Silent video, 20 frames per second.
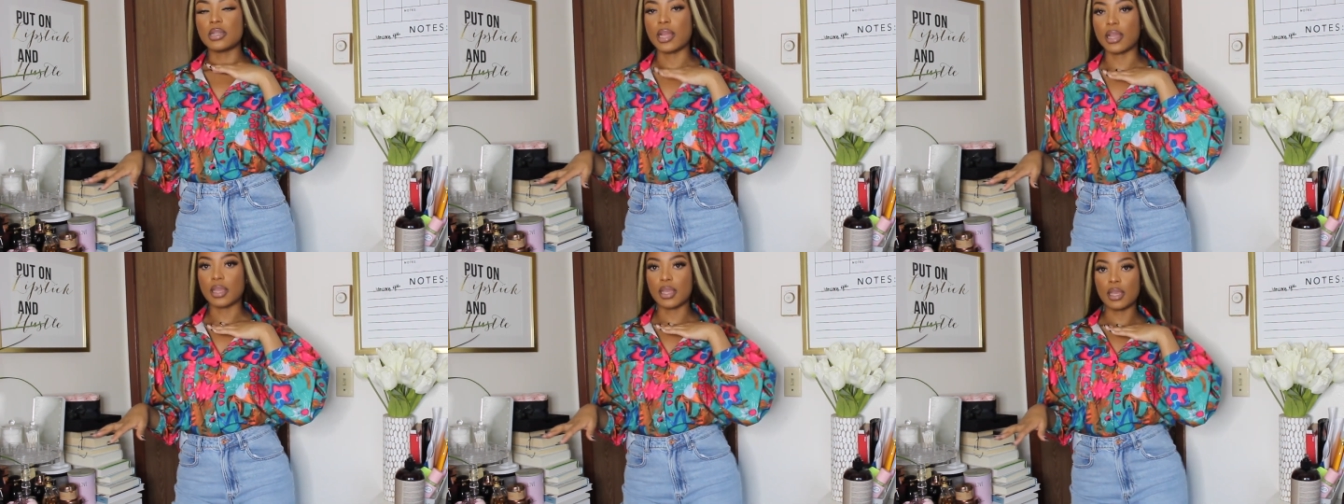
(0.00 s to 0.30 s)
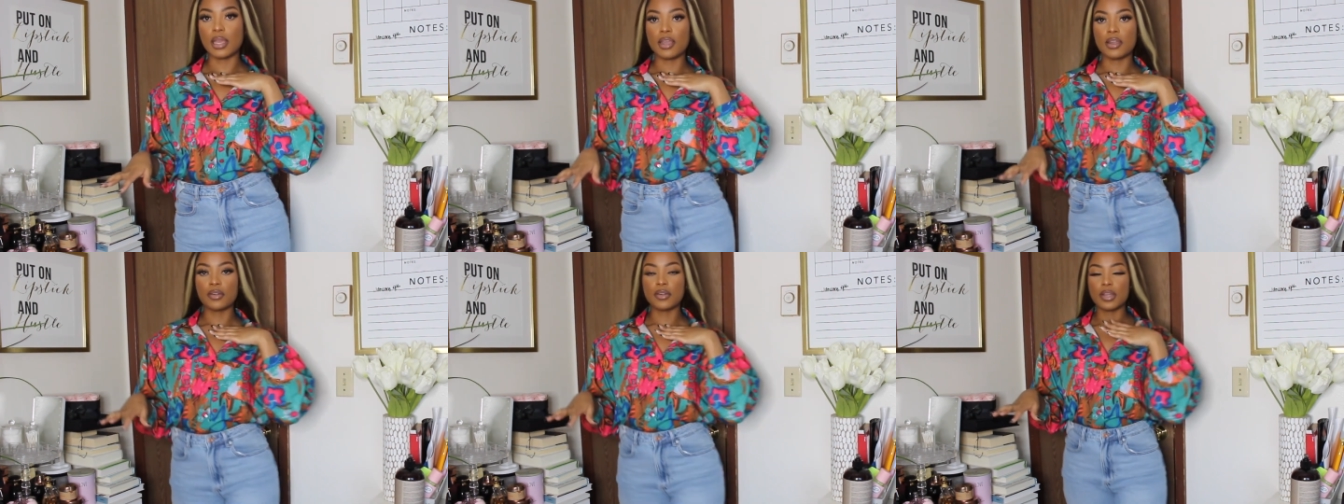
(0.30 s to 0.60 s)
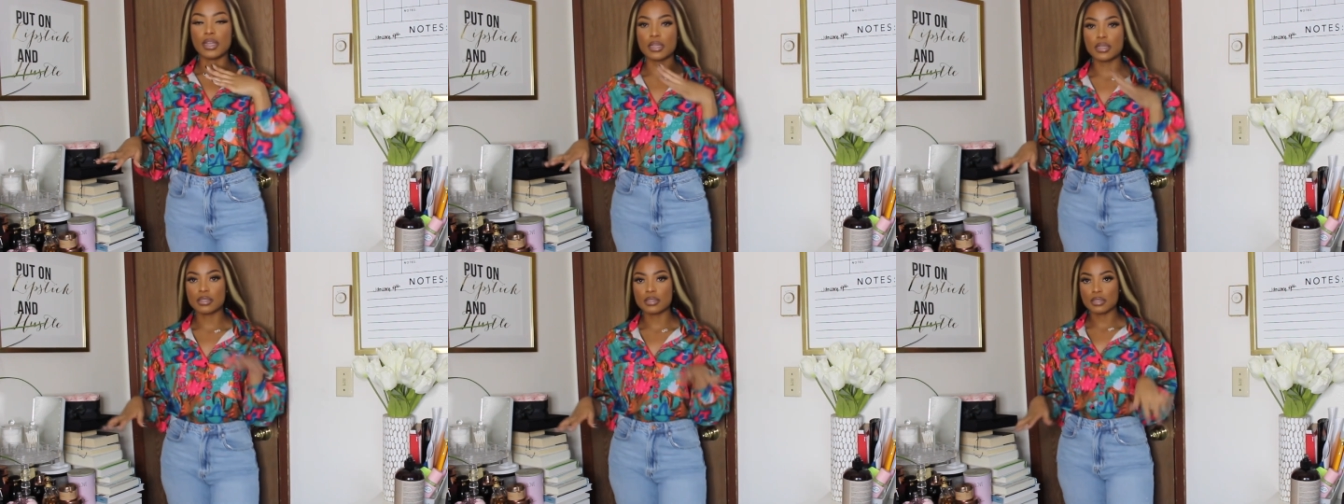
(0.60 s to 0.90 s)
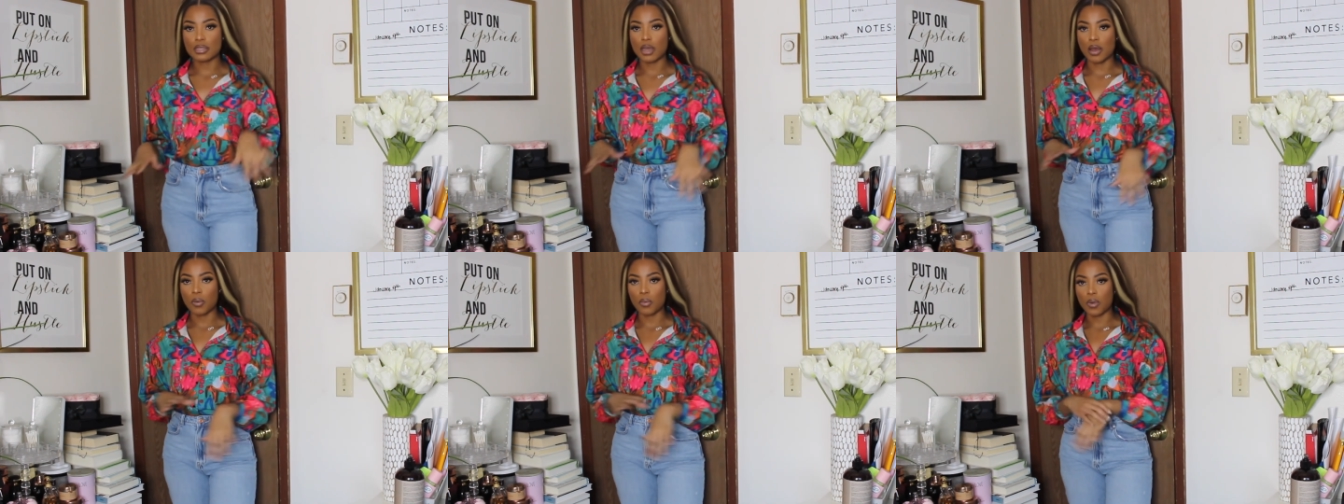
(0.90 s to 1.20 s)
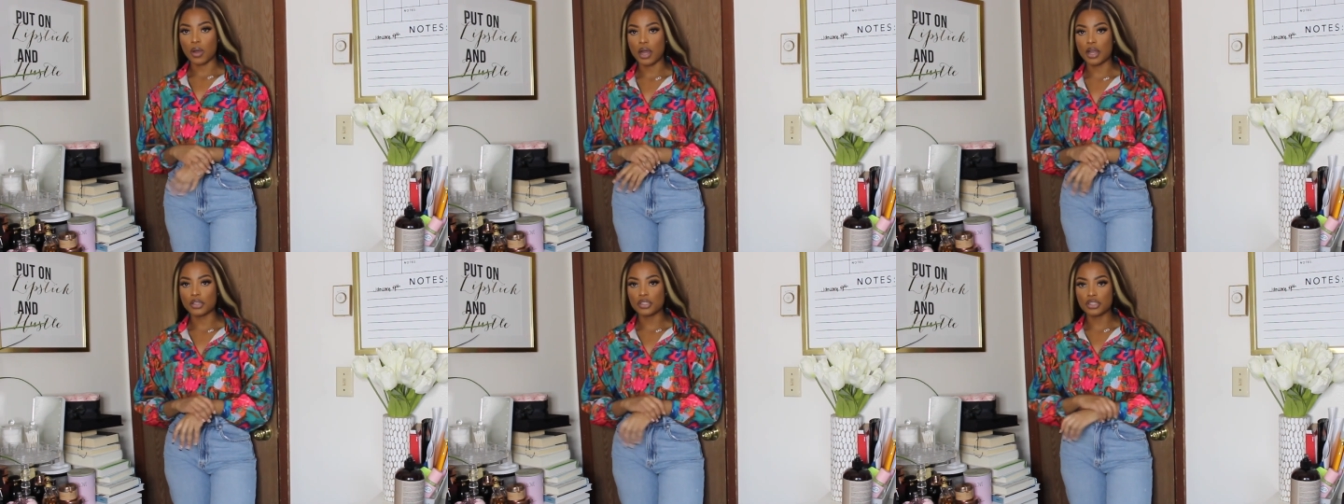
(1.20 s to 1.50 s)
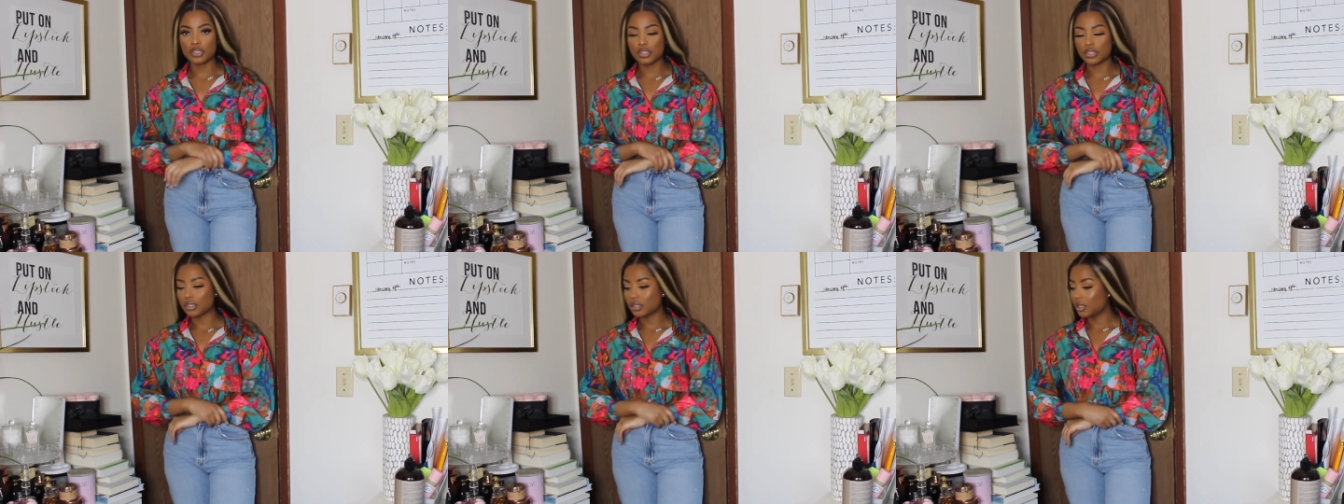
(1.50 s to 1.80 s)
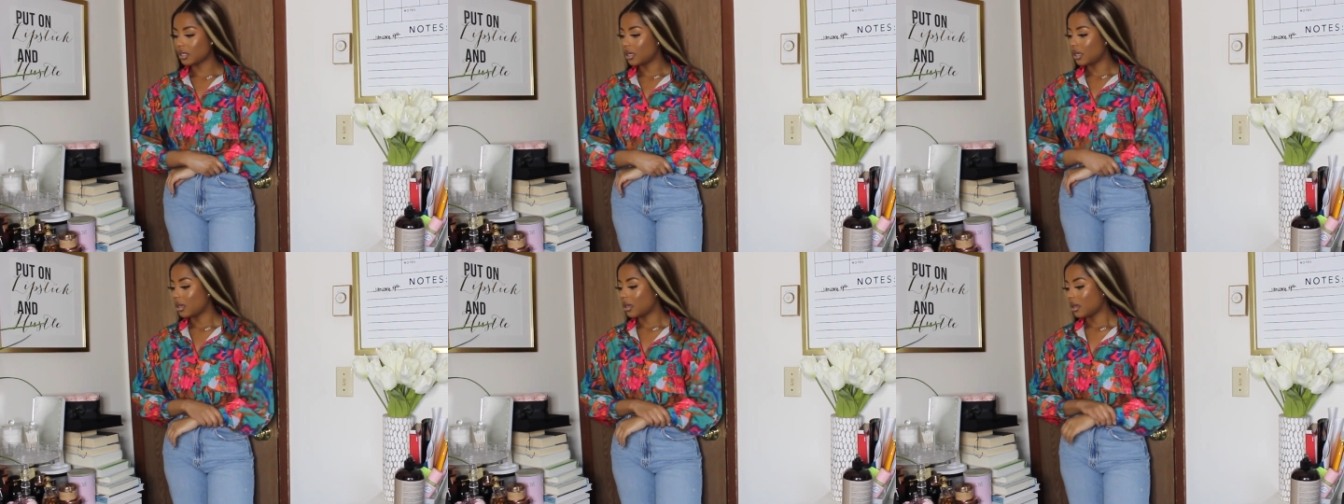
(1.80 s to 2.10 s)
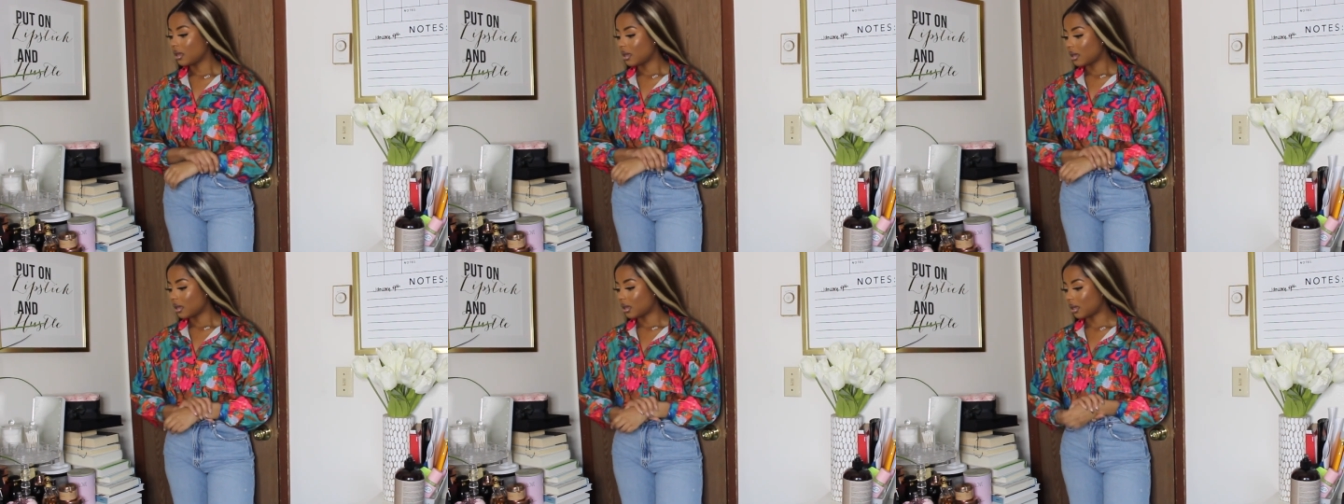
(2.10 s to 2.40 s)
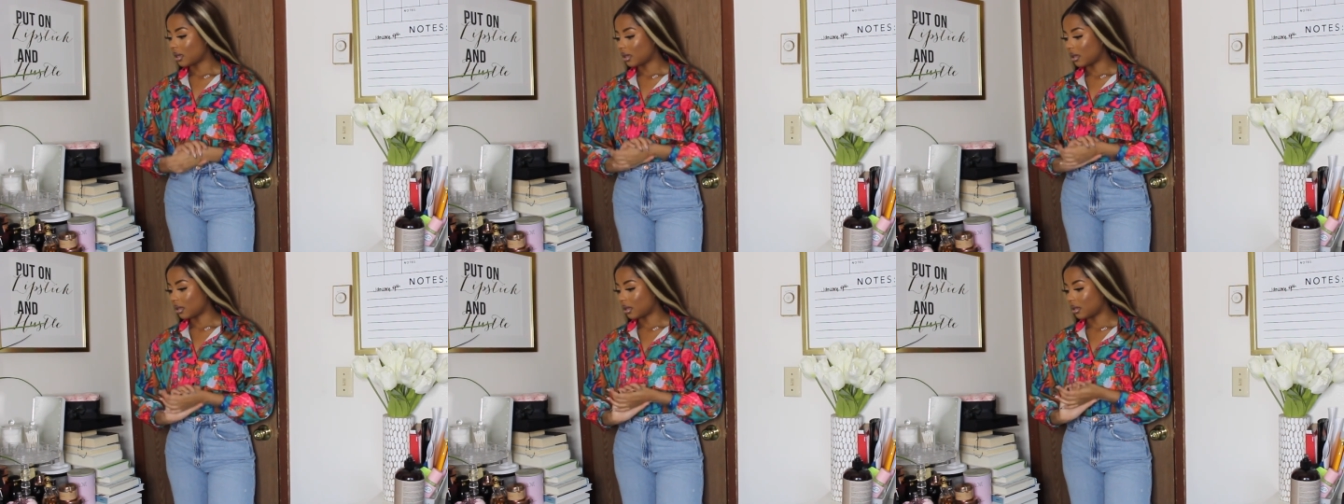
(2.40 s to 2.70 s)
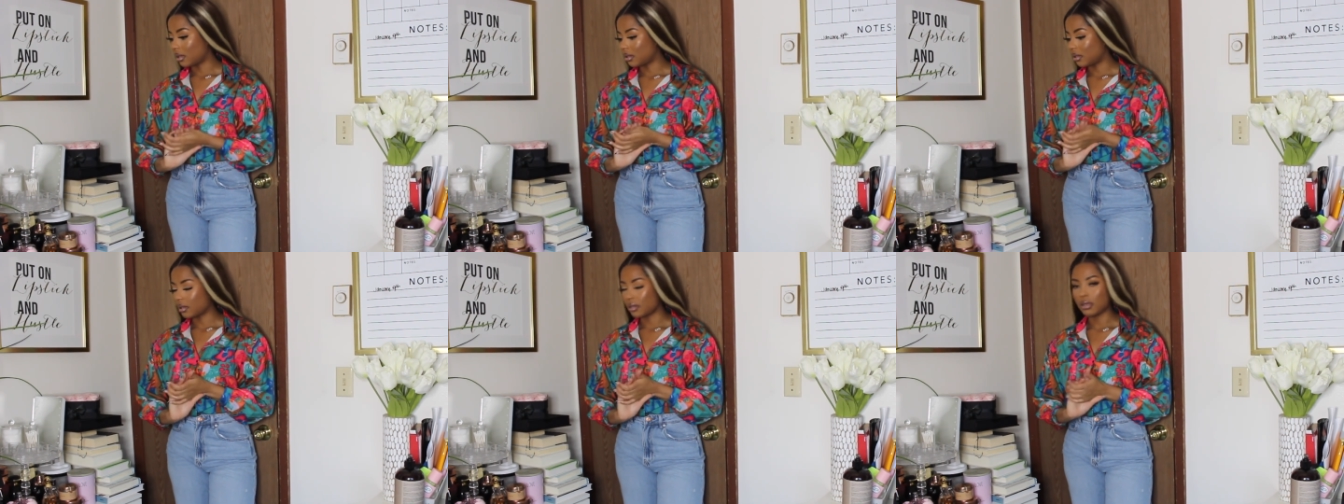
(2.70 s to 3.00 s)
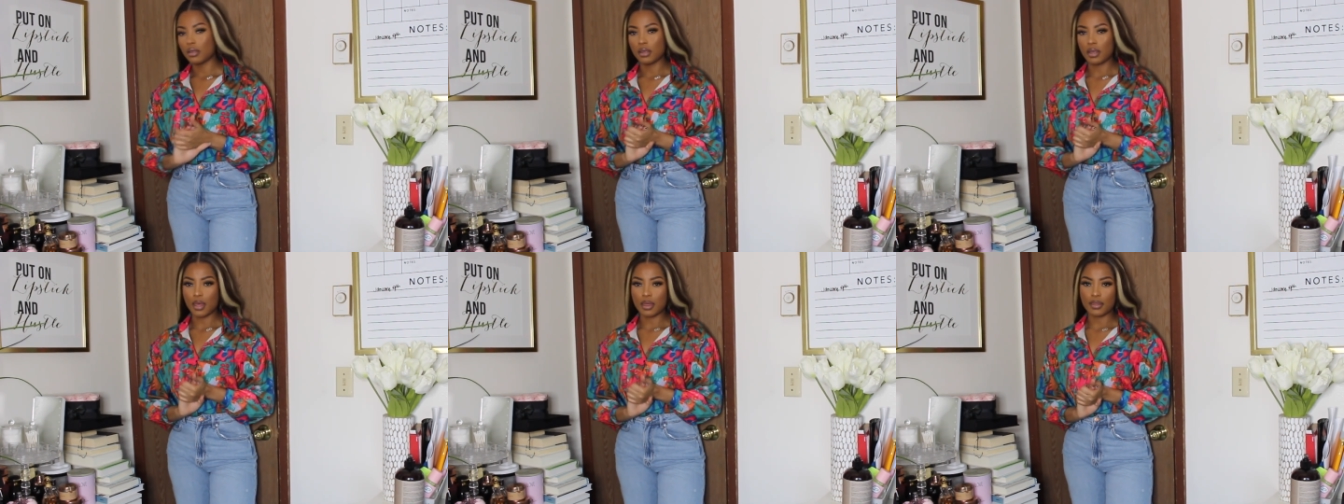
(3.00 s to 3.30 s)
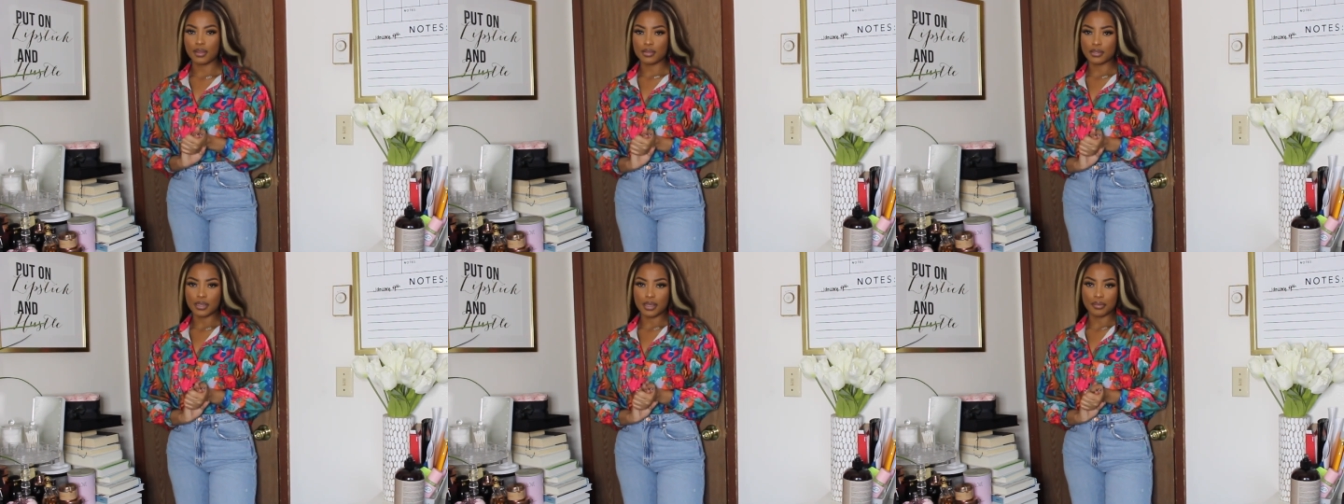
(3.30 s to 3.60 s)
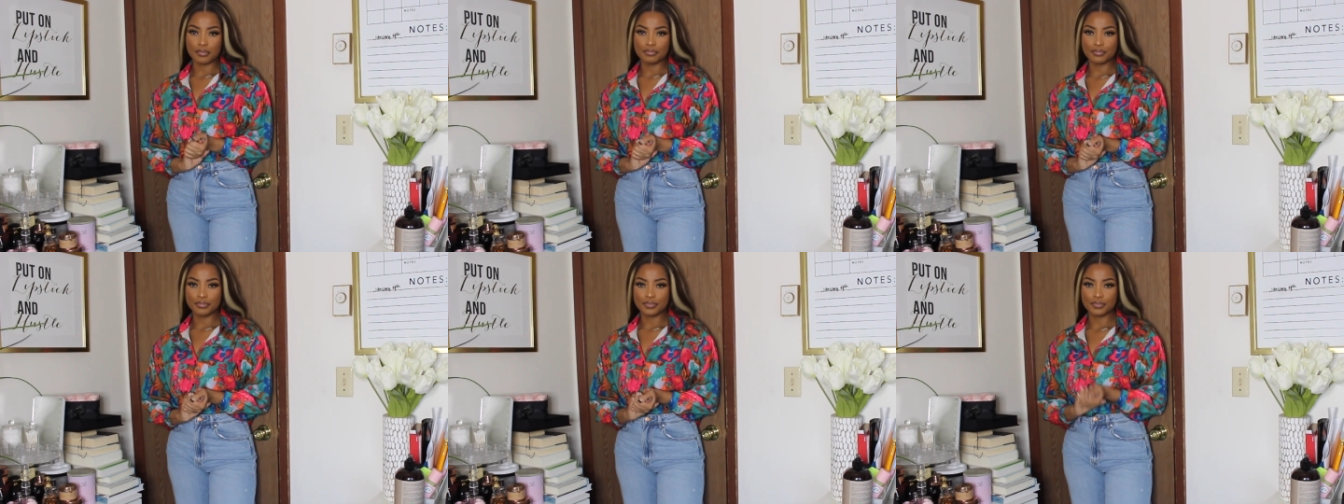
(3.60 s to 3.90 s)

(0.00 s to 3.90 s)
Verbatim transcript: like earrings a watch and yeah that's it